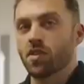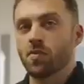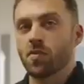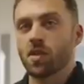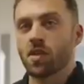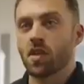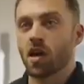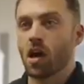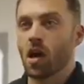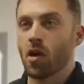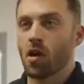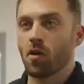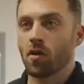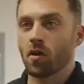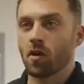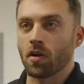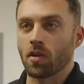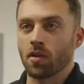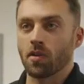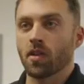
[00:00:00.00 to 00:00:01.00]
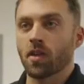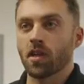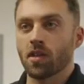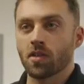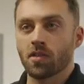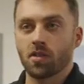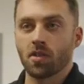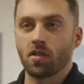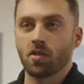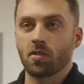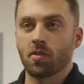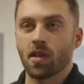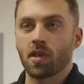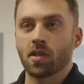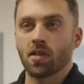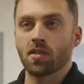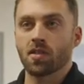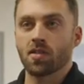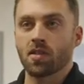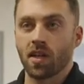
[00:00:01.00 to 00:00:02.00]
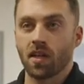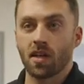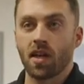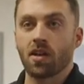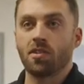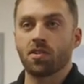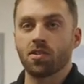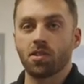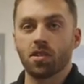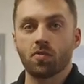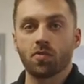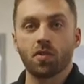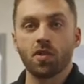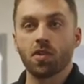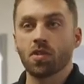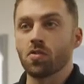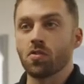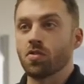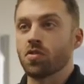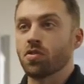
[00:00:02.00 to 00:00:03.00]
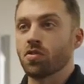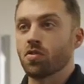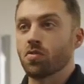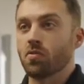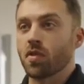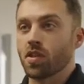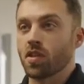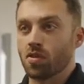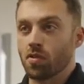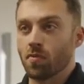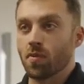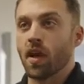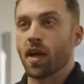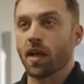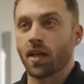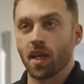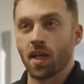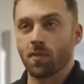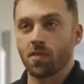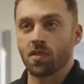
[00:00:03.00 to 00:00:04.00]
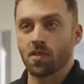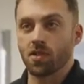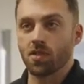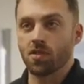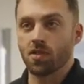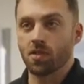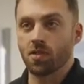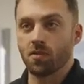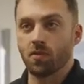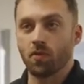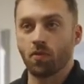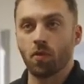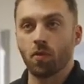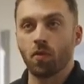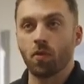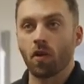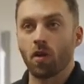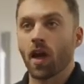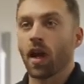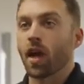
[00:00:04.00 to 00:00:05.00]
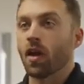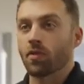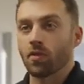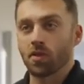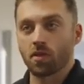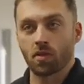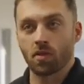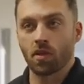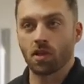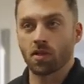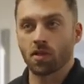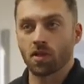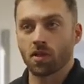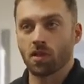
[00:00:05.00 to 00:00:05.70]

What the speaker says: to be our latest and greatest technology we use to measure body composition for athletes across the